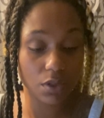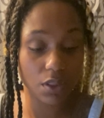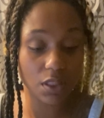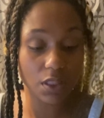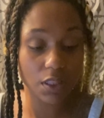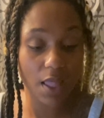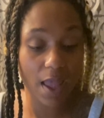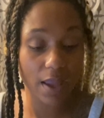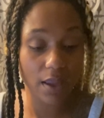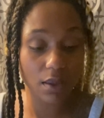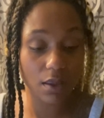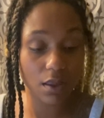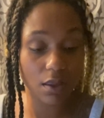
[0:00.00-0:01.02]
lack
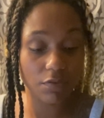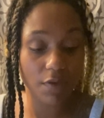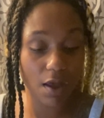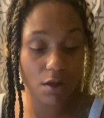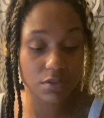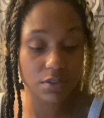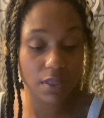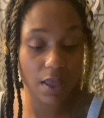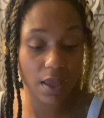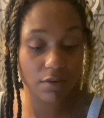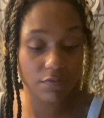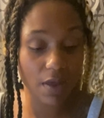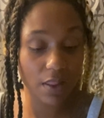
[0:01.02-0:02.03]
of
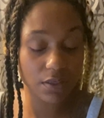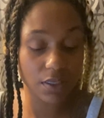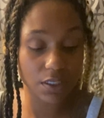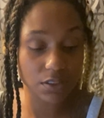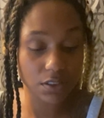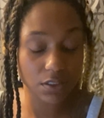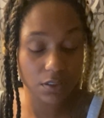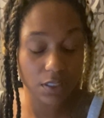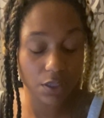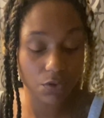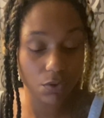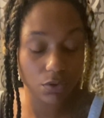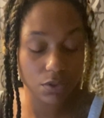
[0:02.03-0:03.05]
outside validation.
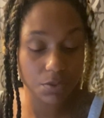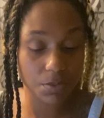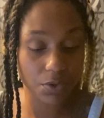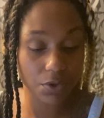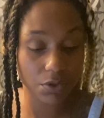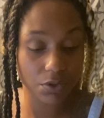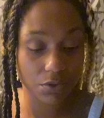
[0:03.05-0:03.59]
Thank you, Holy Spirit.